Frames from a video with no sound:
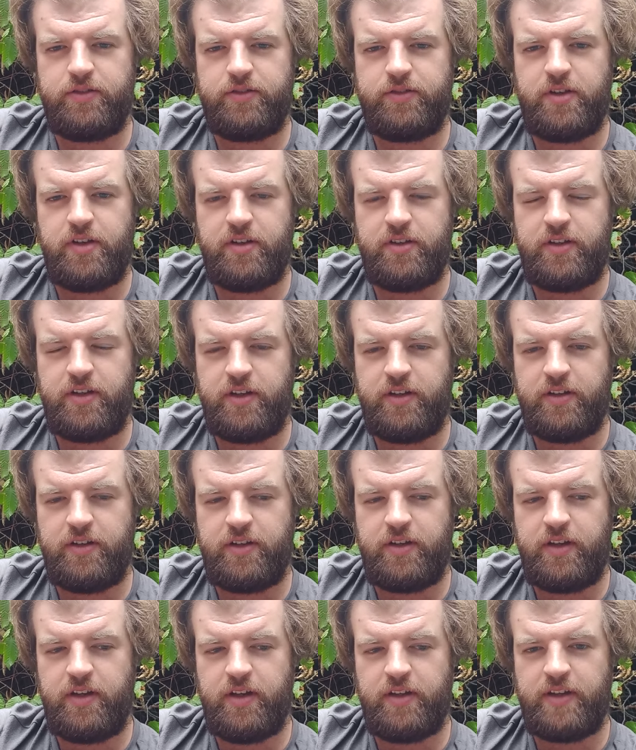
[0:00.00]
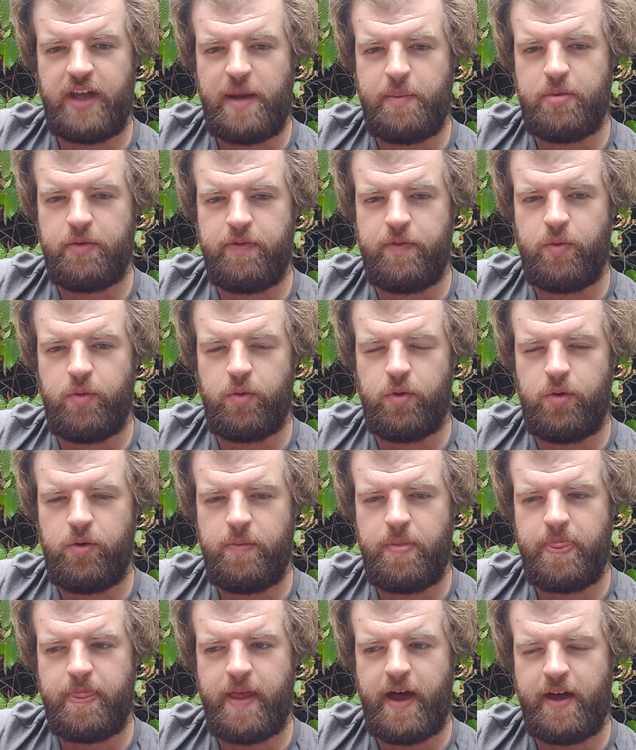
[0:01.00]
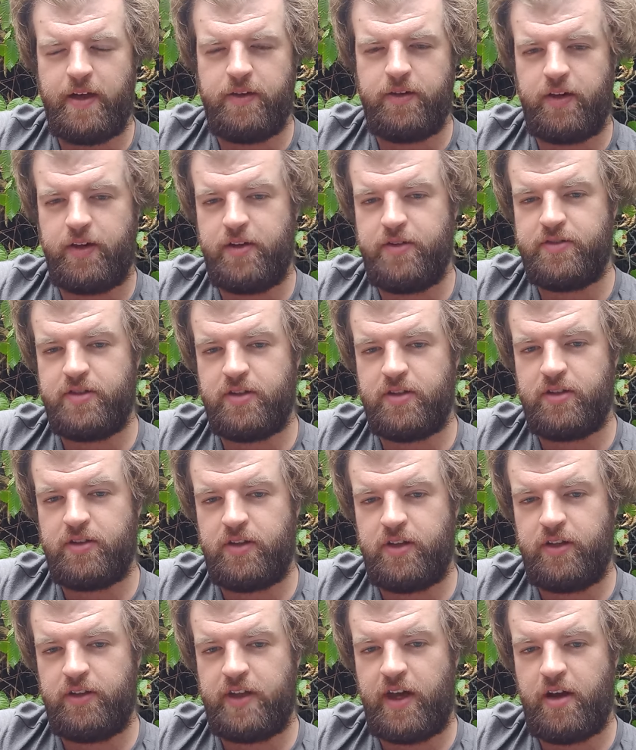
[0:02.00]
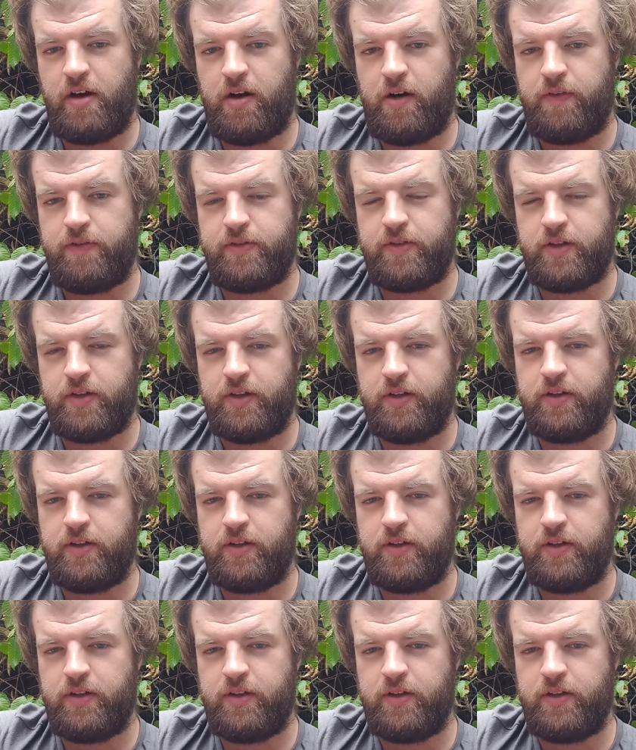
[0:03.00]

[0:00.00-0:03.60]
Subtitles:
the day before, and I used it the day after,